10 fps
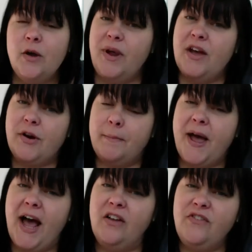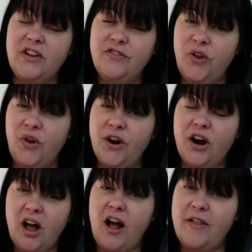we have our pelvic floor
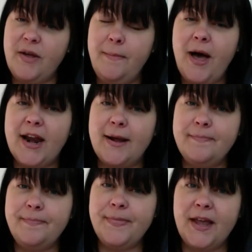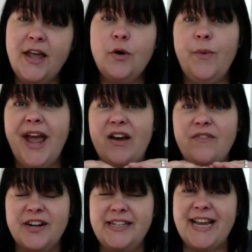on the bottom, we have
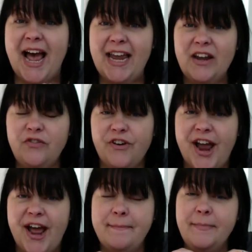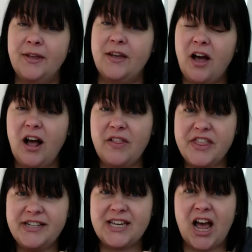our diaphragm on
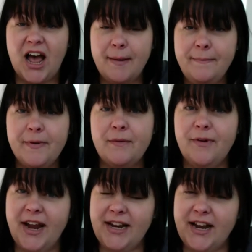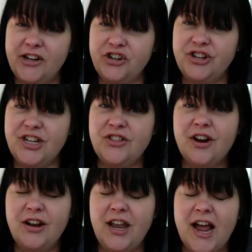the top, right underneath
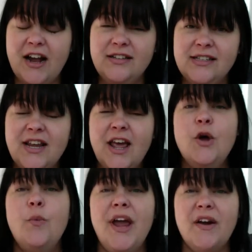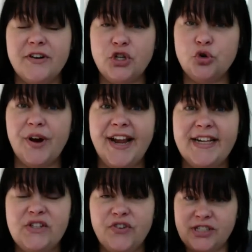our lungs. We have our
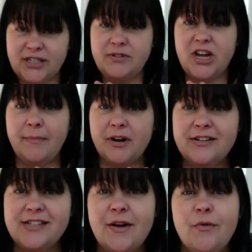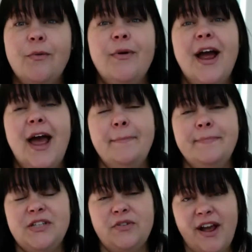transverse abdominals that
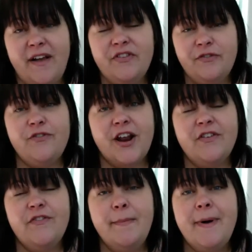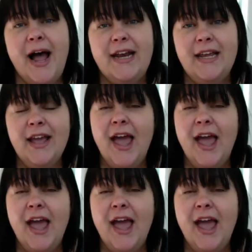wraps around the front of our body,